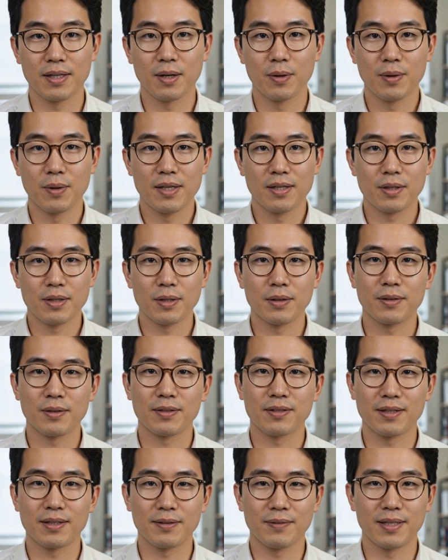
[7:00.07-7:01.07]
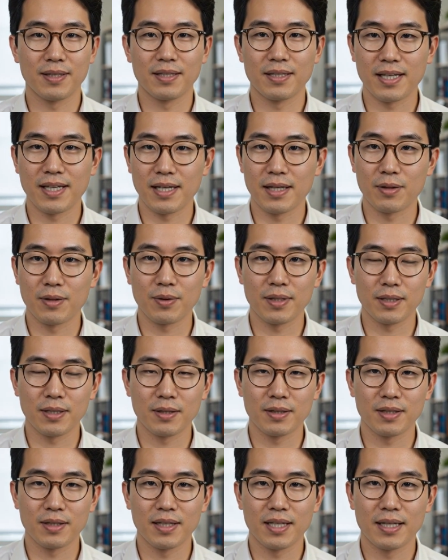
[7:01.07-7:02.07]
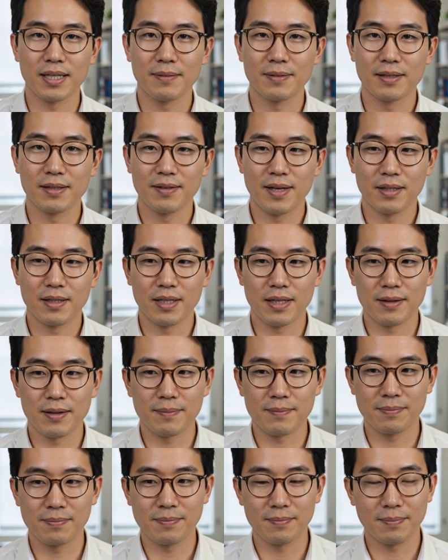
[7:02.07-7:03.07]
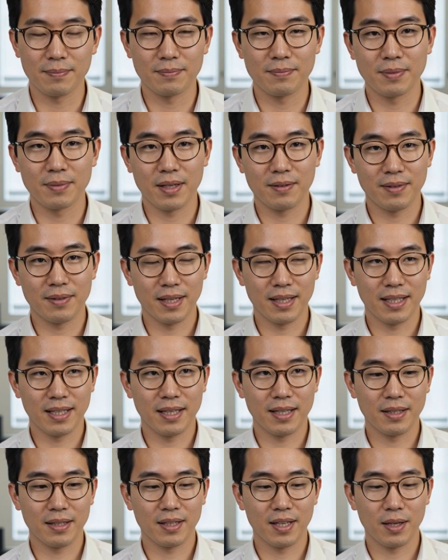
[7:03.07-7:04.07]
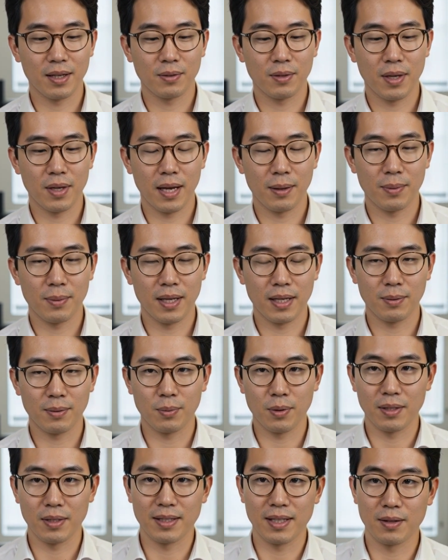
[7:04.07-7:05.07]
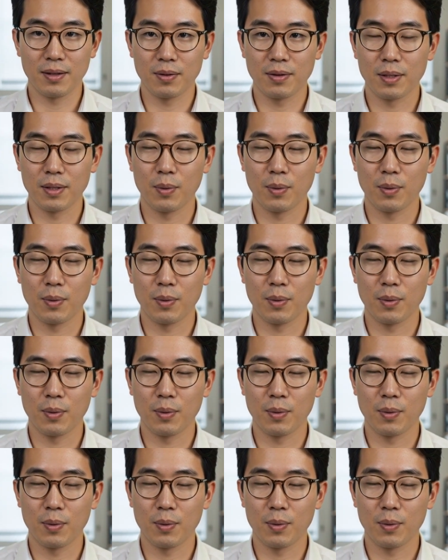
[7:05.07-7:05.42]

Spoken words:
the original, sophisticated research team that found it. A finicky, unreliable exploit that only